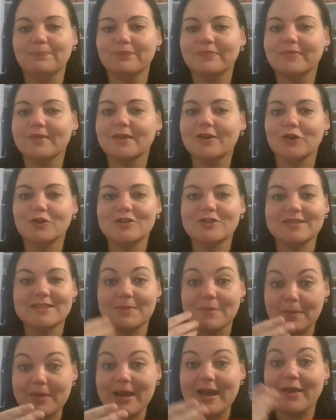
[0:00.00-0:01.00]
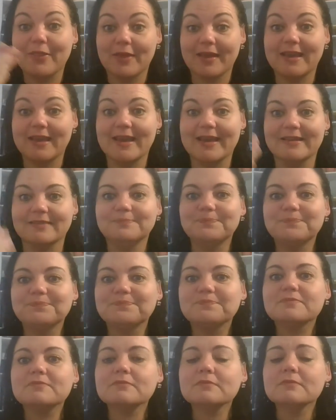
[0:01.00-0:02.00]
God, you see my mouth again.
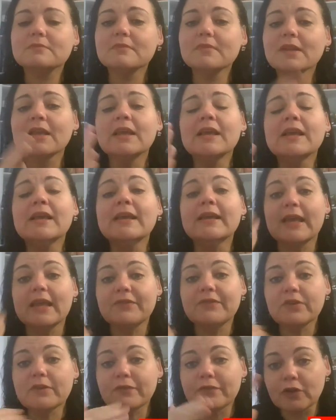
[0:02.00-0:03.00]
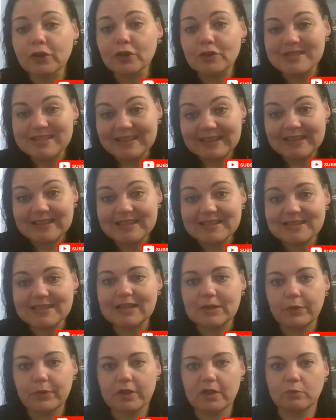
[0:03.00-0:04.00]
If it flows
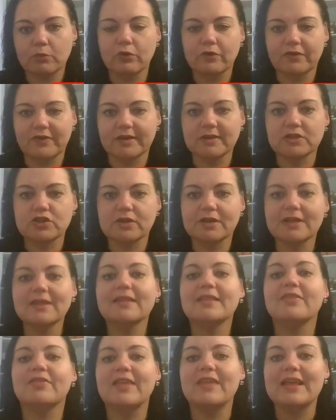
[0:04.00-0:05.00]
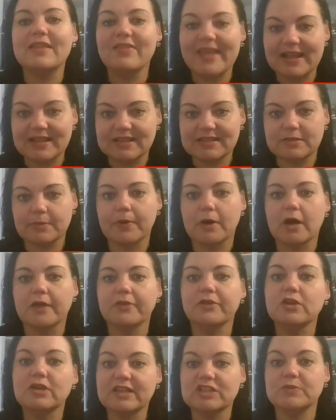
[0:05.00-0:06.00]
easily when you move into it, then that's the path
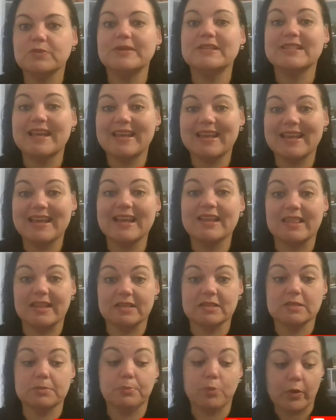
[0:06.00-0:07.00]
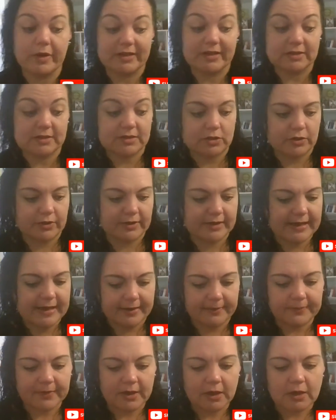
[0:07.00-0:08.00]
you need to be taking at this point,
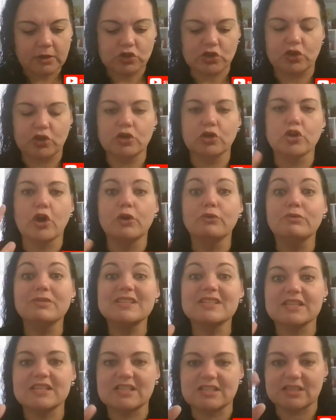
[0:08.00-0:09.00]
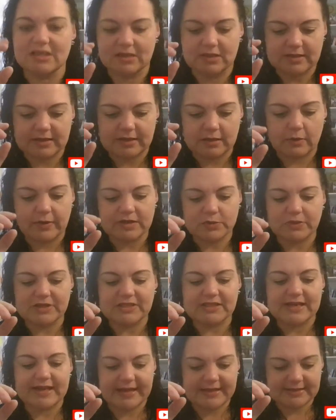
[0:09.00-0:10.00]
okay? So no resistance, otherwise we
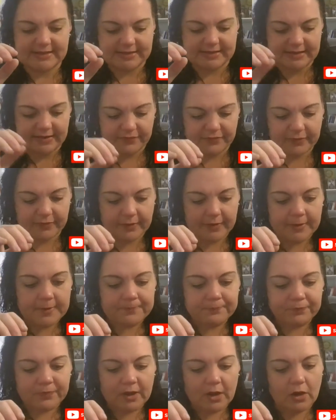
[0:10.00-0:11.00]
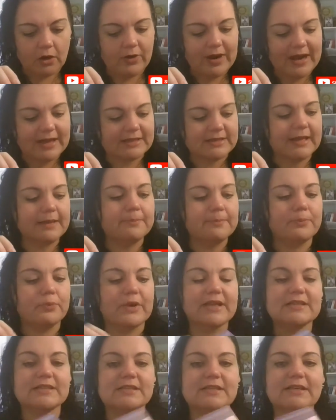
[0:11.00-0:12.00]
delay stuff. All right,
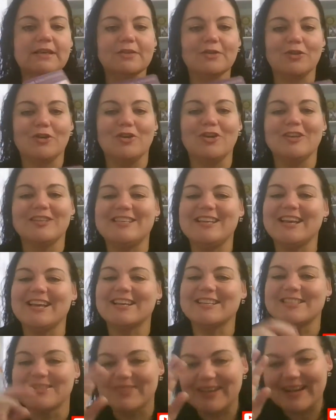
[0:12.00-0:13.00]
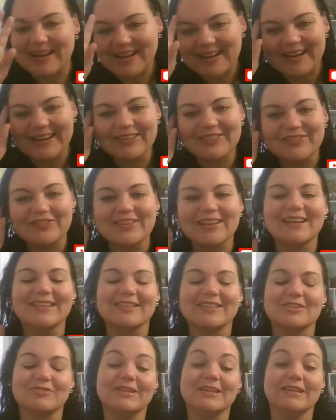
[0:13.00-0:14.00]
embracing enthusiasm. I kind of feel like
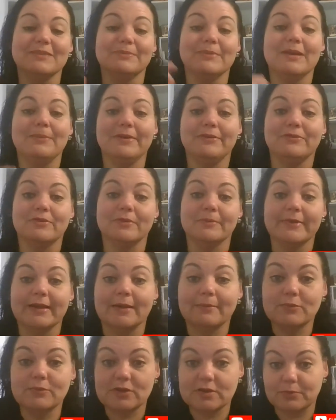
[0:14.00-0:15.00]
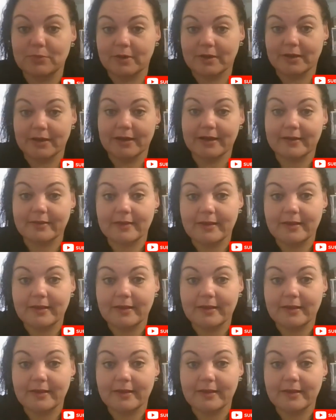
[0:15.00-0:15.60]
this reading may be for me. I'm just putting it out there.